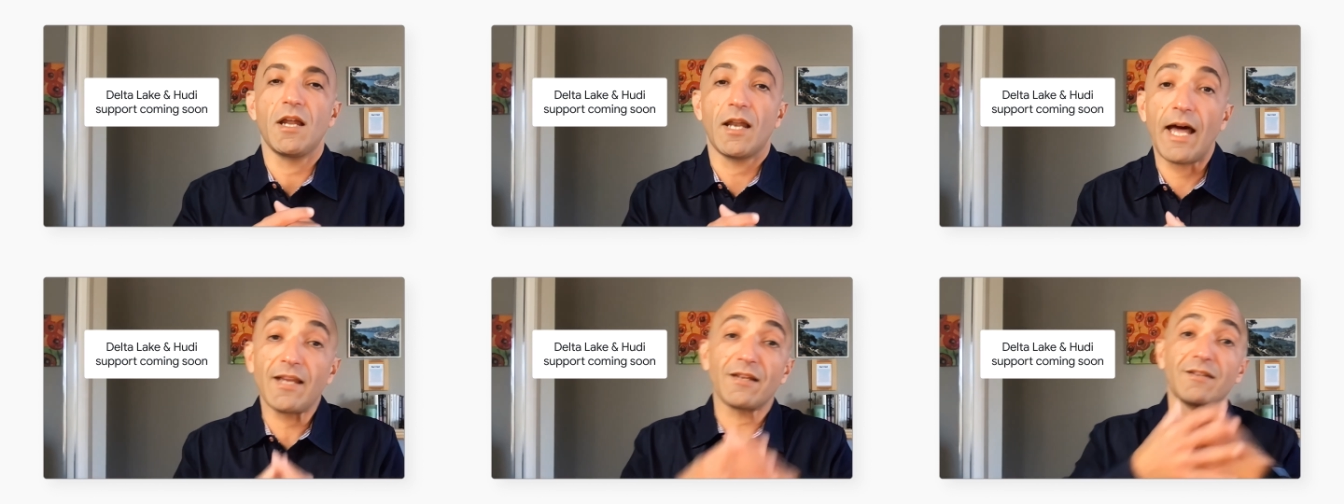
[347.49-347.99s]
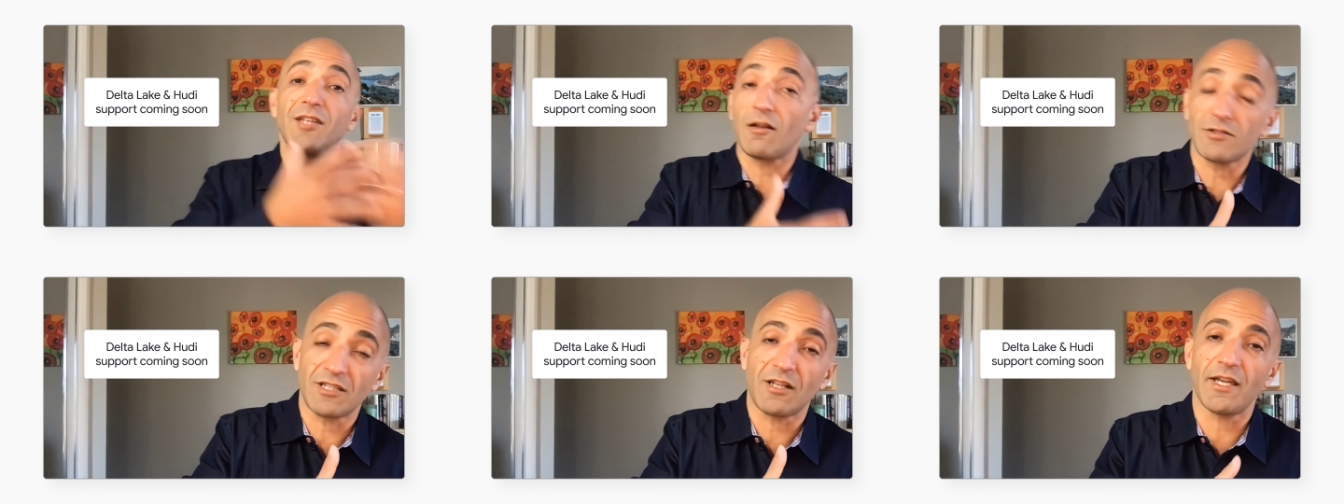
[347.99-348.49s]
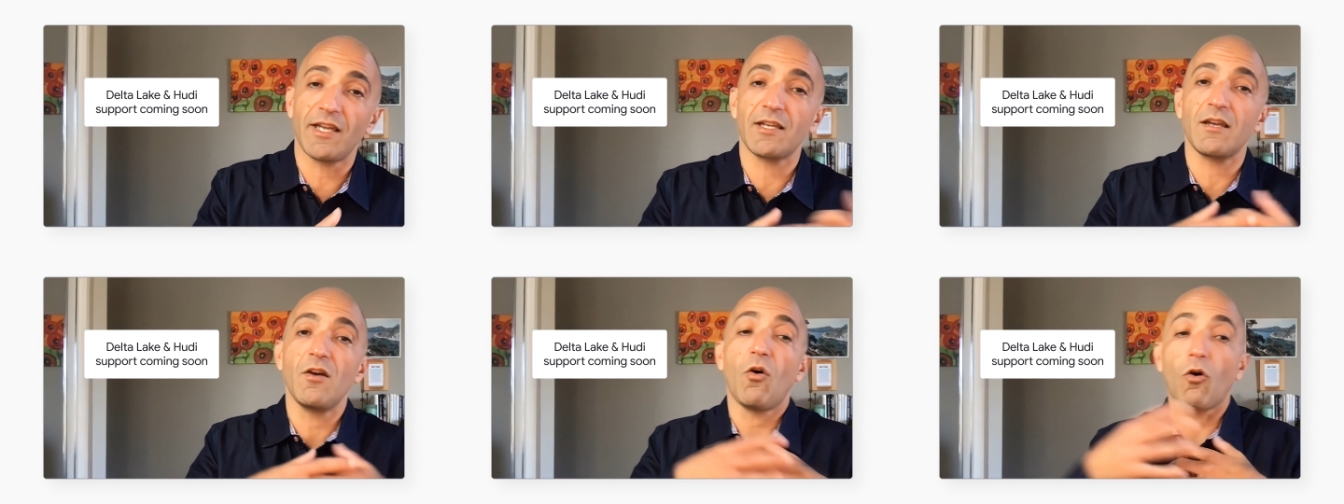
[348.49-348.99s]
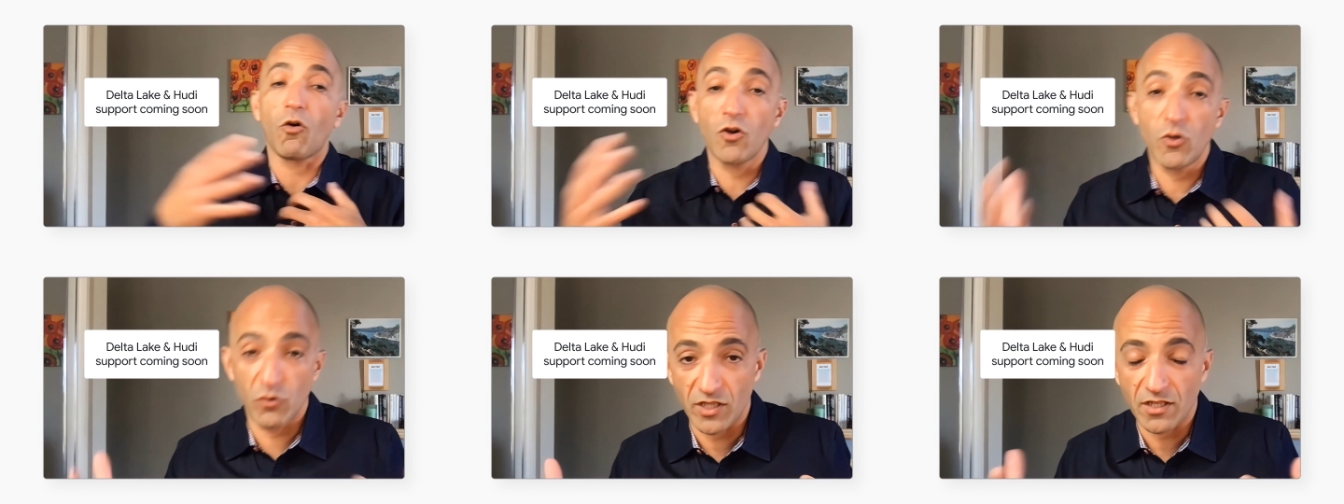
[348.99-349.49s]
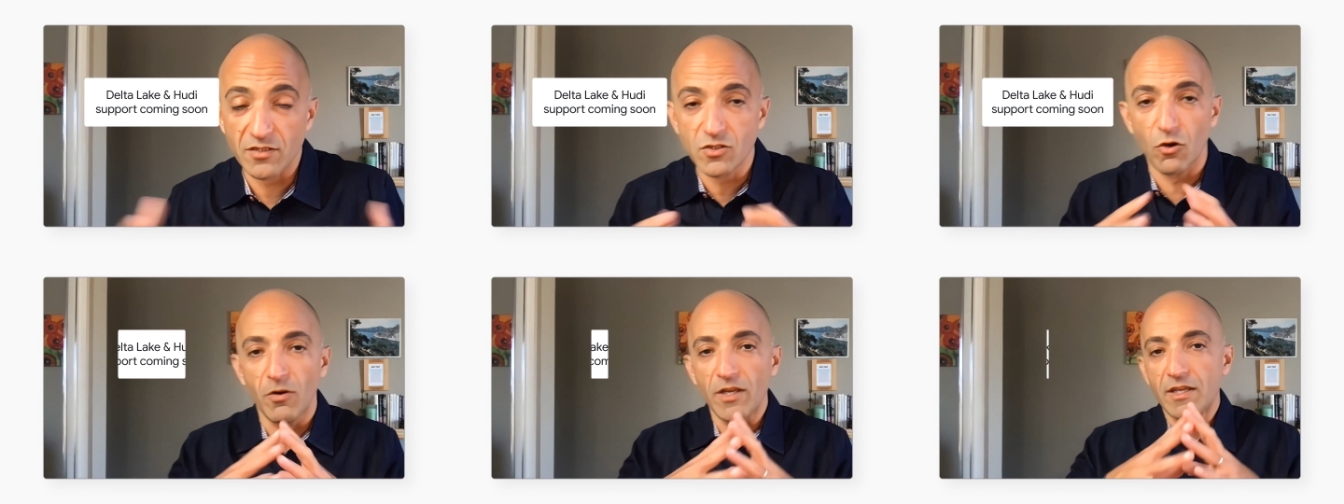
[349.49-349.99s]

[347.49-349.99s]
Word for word: like Delta Lake or Hudi. And so